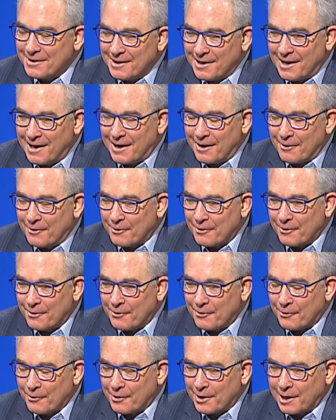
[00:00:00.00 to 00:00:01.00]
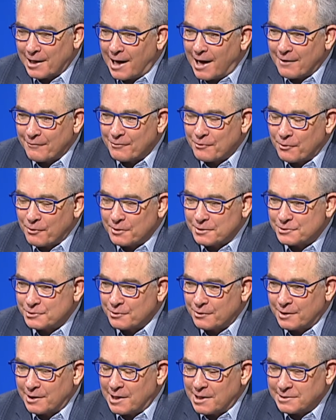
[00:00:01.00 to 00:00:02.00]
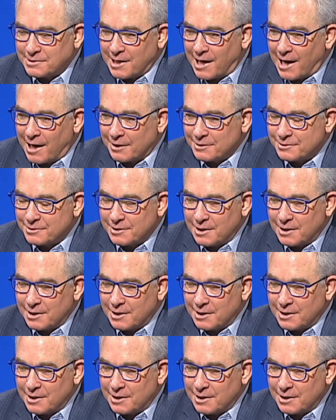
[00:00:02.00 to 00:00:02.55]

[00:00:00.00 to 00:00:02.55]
Yeah, or a golf course or in his house.